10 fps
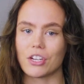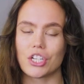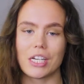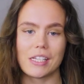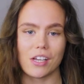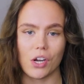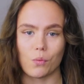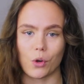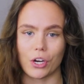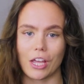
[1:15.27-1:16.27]
she started
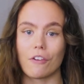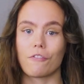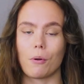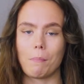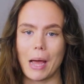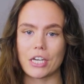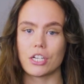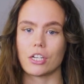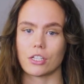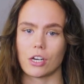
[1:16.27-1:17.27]
working for
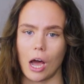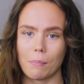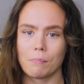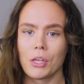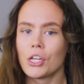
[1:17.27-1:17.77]
Match.com